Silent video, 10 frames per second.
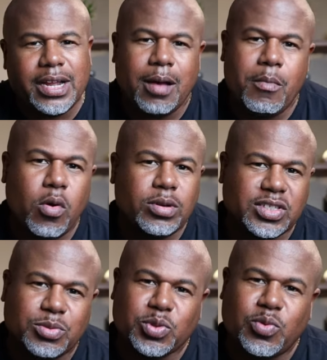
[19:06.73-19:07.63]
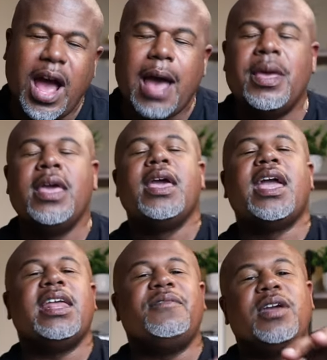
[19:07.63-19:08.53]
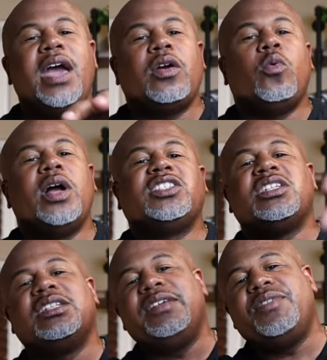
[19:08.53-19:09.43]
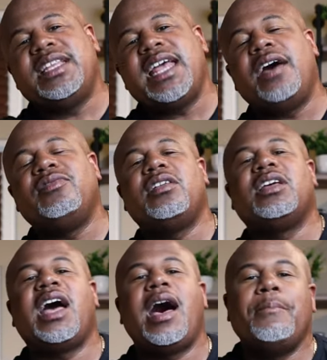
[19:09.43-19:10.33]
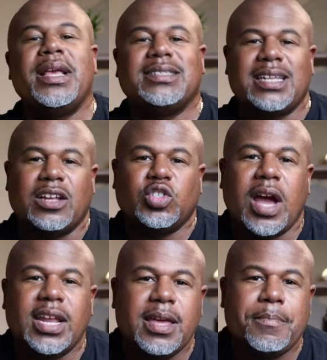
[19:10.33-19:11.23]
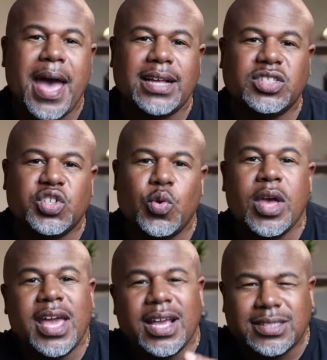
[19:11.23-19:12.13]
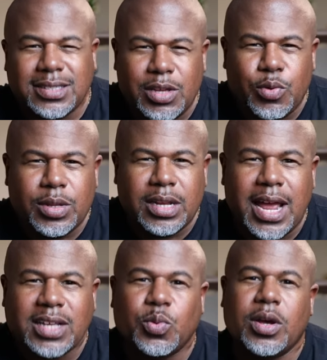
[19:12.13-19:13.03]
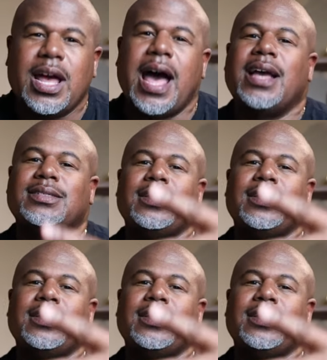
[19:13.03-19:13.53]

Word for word: Come on and subscribe. And if you got a question, leave it down there in the comments and I'll try to get back to you. And see you in the next one, guys.